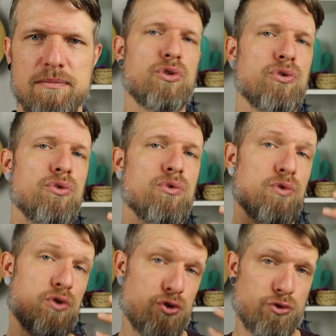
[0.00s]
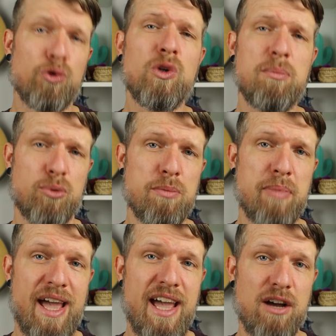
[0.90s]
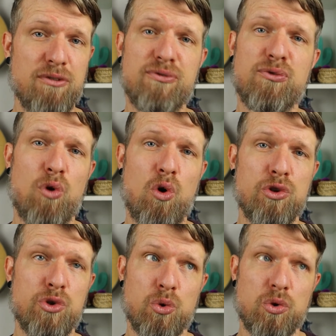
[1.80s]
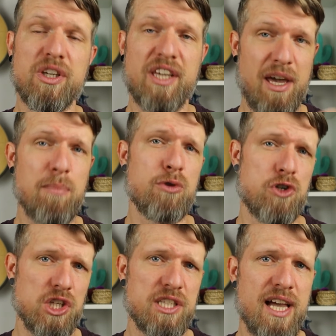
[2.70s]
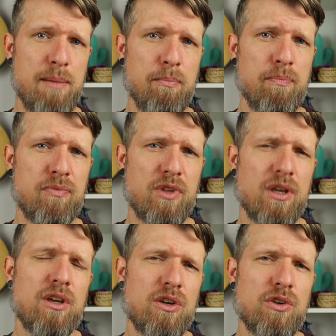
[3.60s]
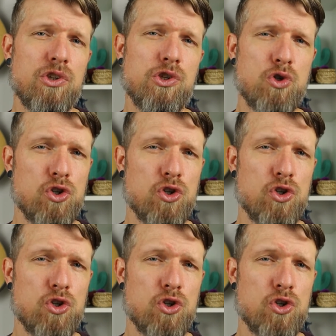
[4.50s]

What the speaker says: To truly prepare for your Cambridge exam, you